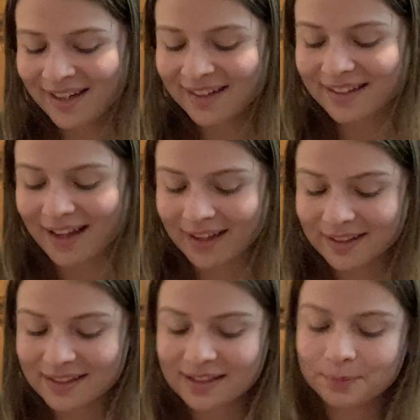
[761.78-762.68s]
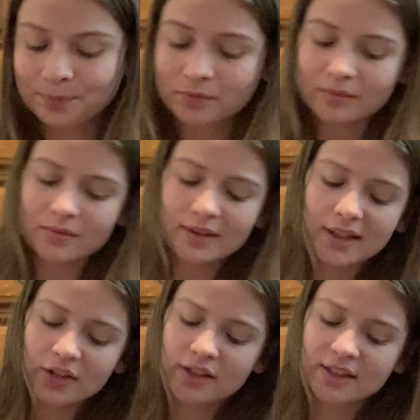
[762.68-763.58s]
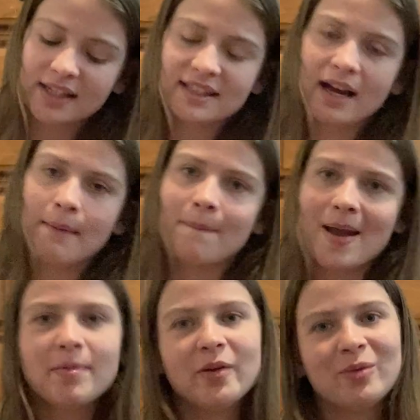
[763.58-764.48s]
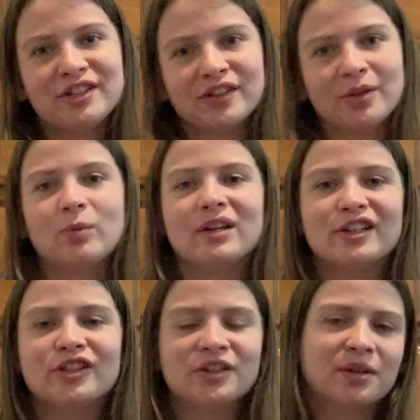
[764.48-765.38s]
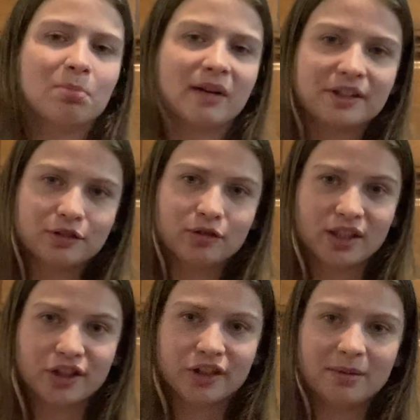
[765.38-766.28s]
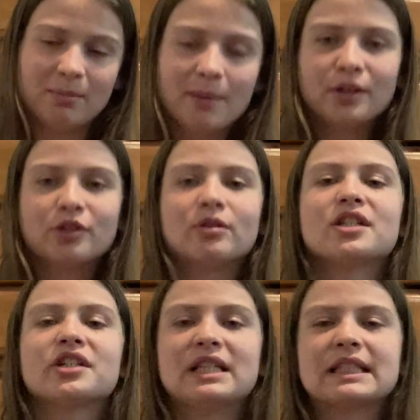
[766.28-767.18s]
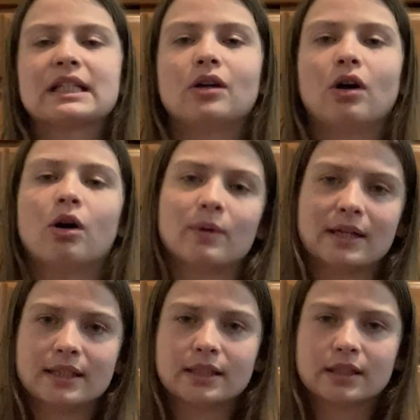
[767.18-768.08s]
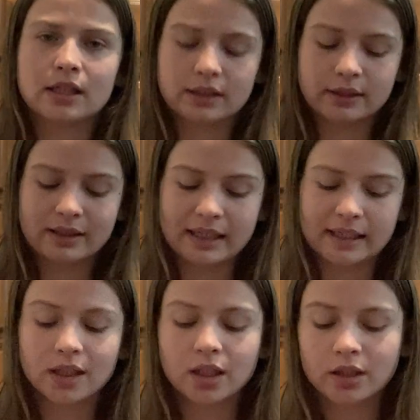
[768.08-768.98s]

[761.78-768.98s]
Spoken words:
Next, she says that maybe we should break tradition. Maybe a tradition isn't always a good thing.